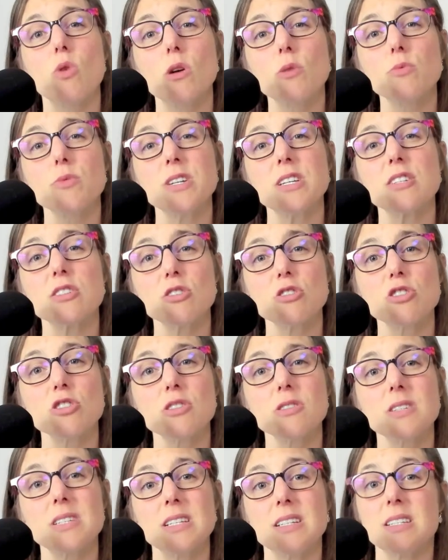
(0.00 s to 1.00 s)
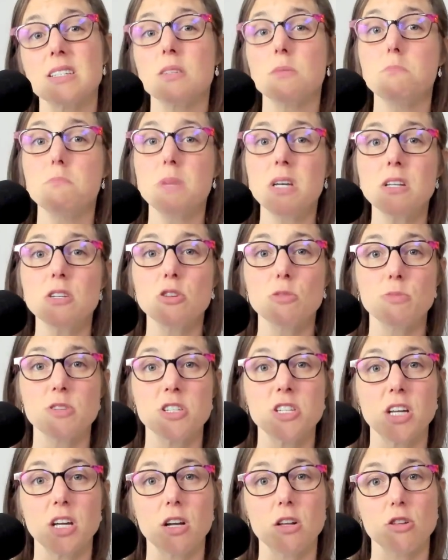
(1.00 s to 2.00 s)
researchers that submit to a
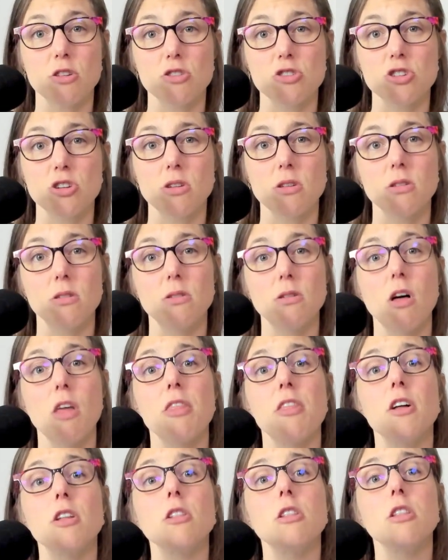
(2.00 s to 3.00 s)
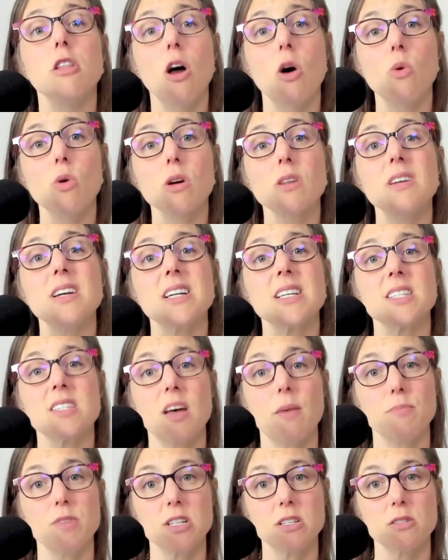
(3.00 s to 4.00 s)
particular journal, the lower the
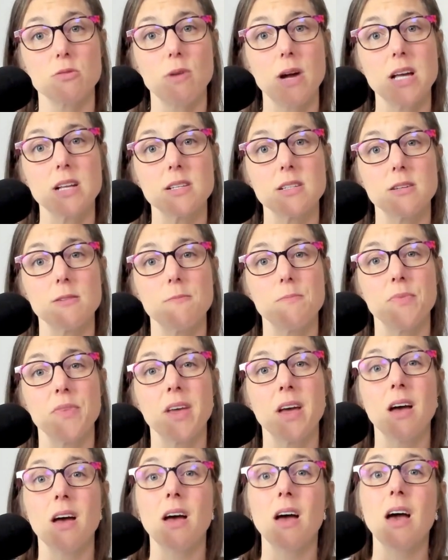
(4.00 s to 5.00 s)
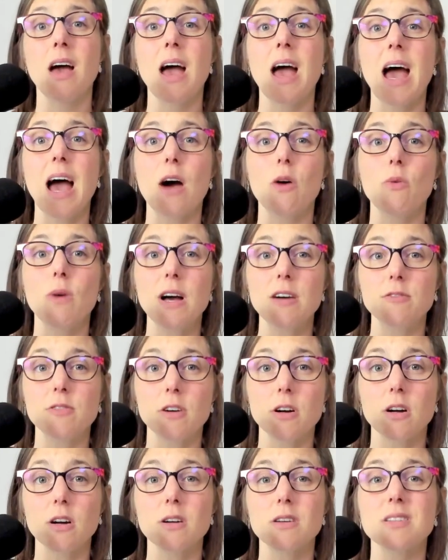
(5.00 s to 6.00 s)
acceptance rate.
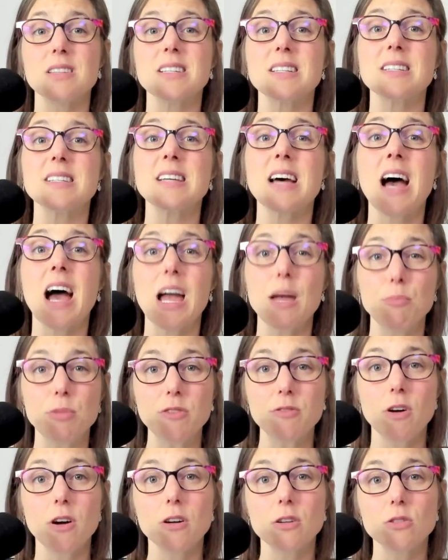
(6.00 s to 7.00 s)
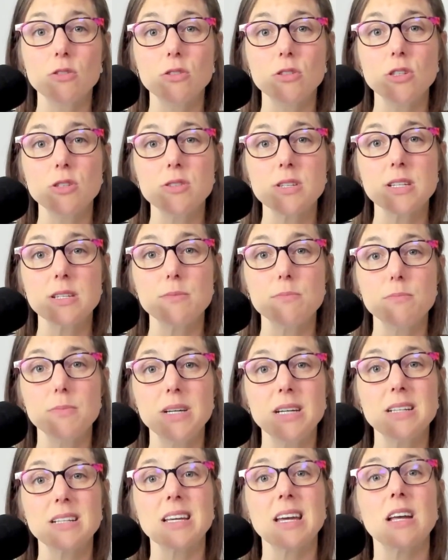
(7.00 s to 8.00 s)
However, the type of article you
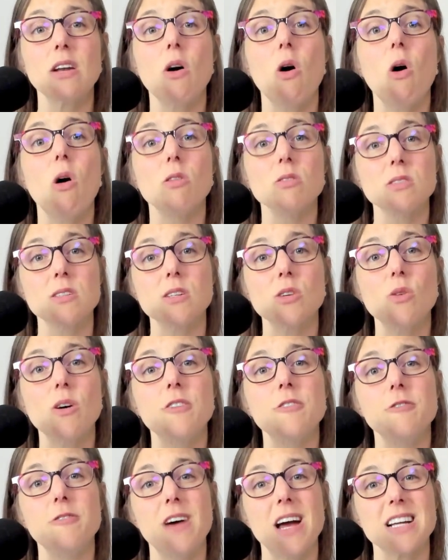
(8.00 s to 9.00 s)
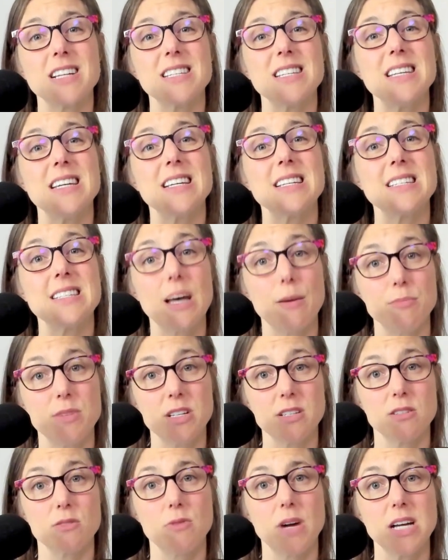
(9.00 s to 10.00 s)
submit can also affect the
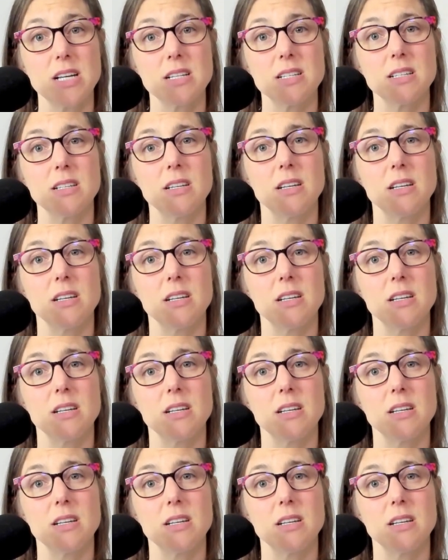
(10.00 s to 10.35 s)
acceptance rate.